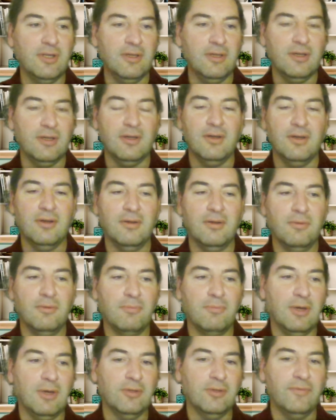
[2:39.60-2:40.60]

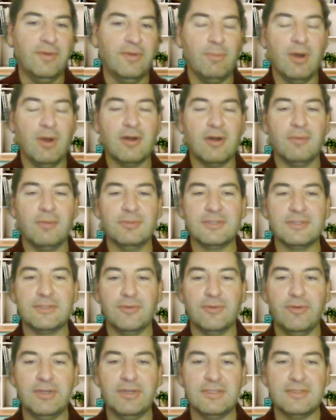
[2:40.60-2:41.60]
one of remarkable
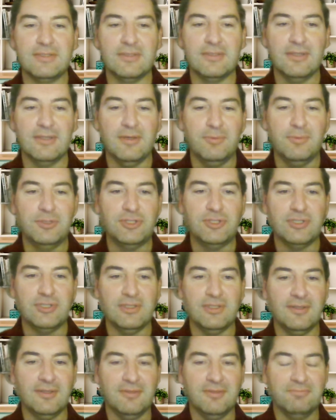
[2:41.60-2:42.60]
stories which
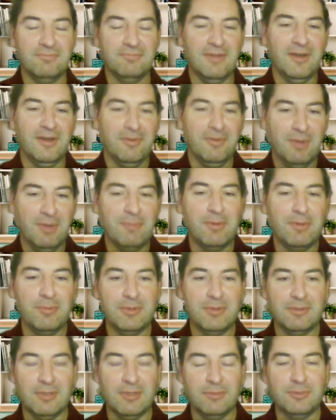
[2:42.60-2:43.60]
I remember
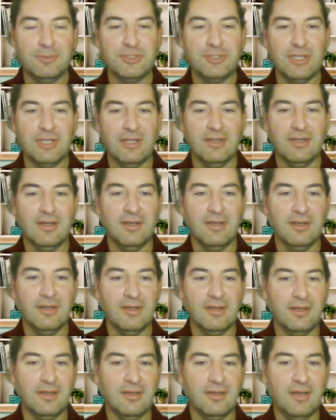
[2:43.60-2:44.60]
and which
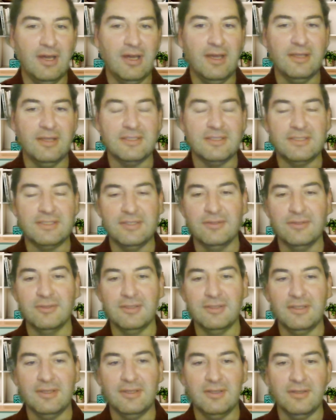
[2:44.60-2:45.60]
I
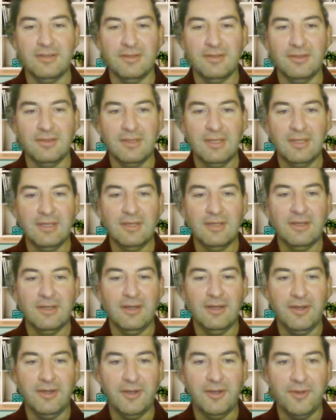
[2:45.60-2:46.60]
still
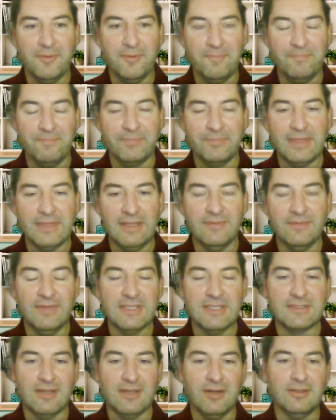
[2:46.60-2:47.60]

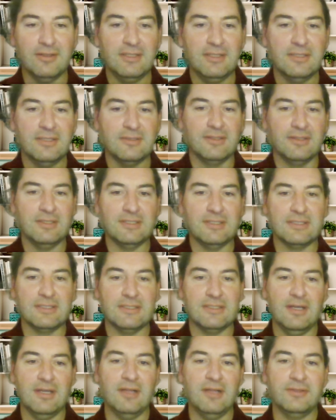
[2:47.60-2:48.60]
invest currently. This is
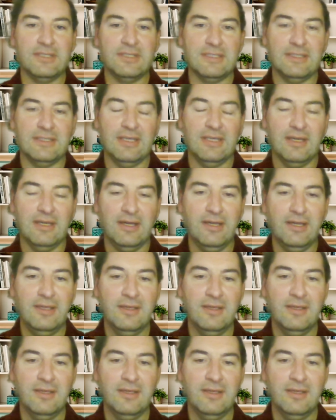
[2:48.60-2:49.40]
Altris AI,